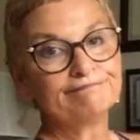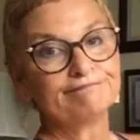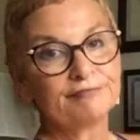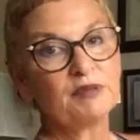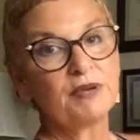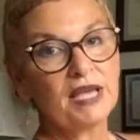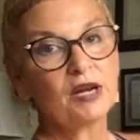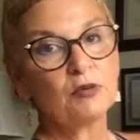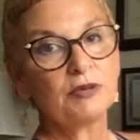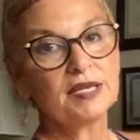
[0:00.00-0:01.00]
The
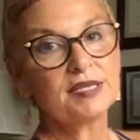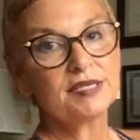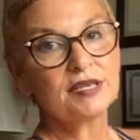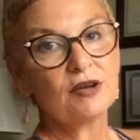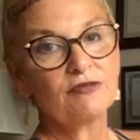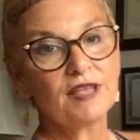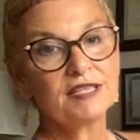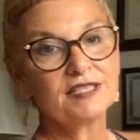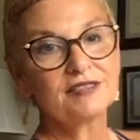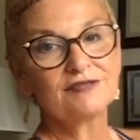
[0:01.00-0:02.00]
piano plays itself.
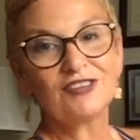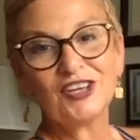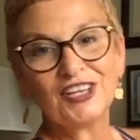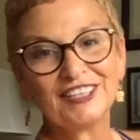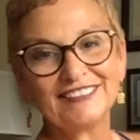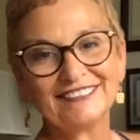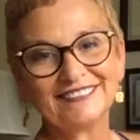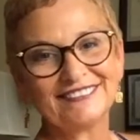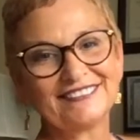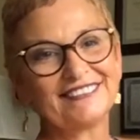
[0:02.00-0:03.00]
That's fun.
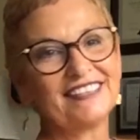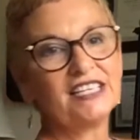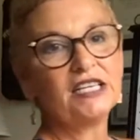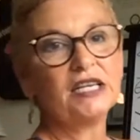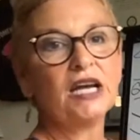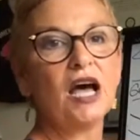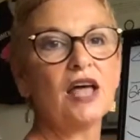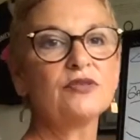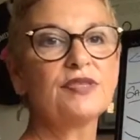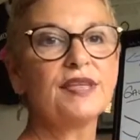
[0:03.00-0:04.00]

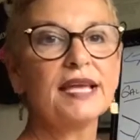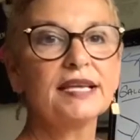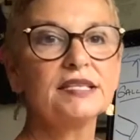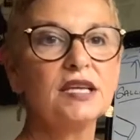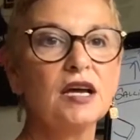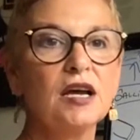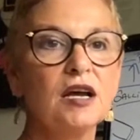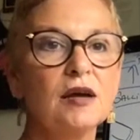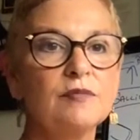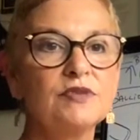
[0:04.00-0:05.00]
Other things,
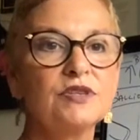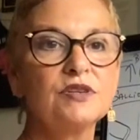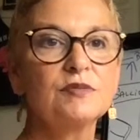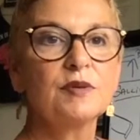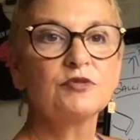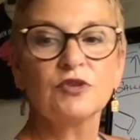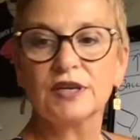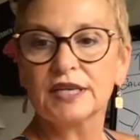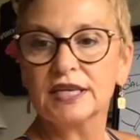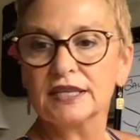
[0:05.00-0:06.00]
excuse me, I'm trying to
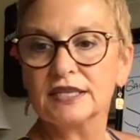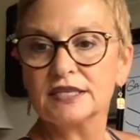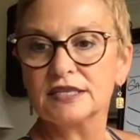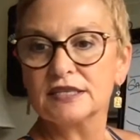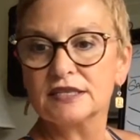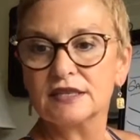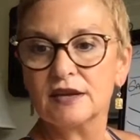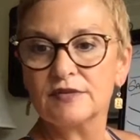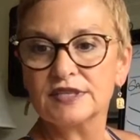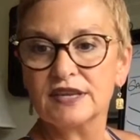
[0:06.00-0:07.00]
get this. I
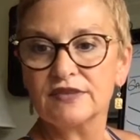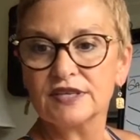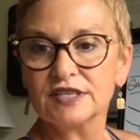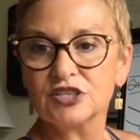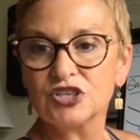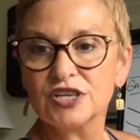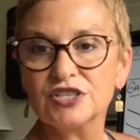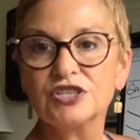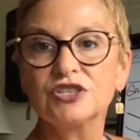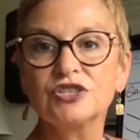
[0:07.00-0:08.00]
was given a
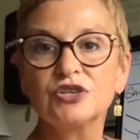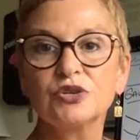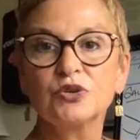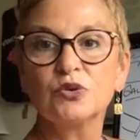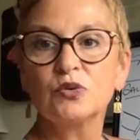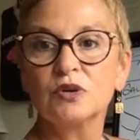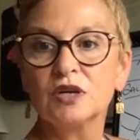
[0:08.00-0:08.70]
suggestion to